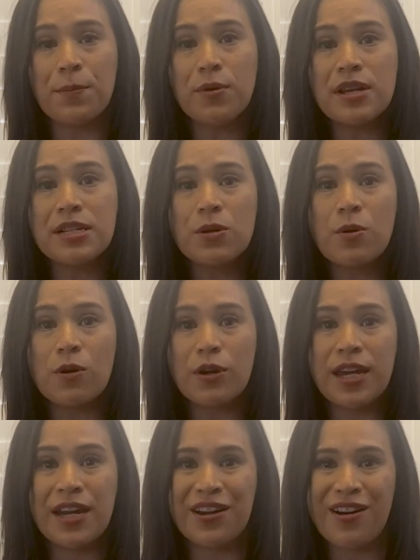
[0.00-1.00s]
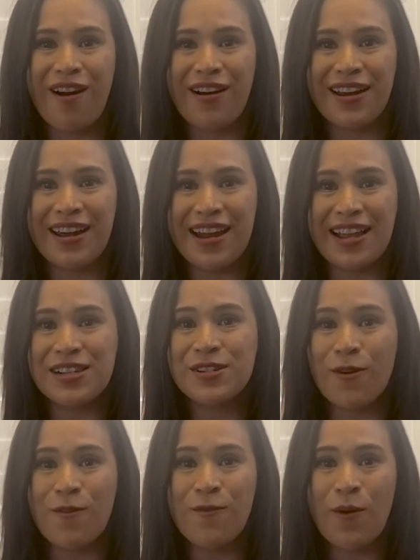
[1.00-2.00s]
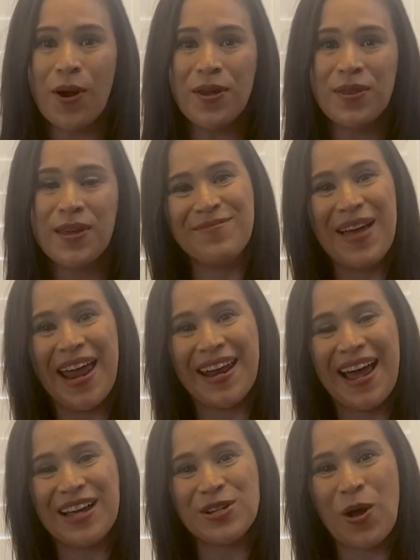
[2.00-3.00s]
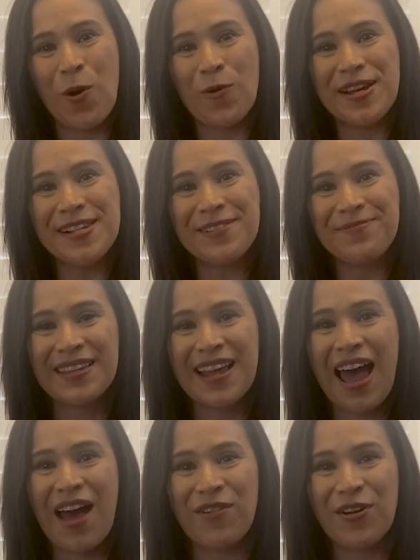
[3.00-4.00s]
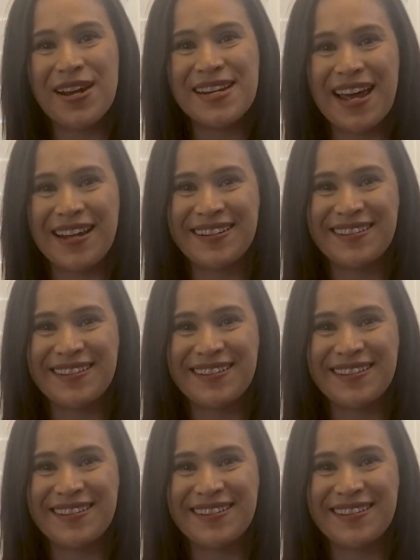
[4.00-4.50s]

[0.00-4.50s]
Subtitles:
preschool or kindergarten and so forth. And as always, have a great day.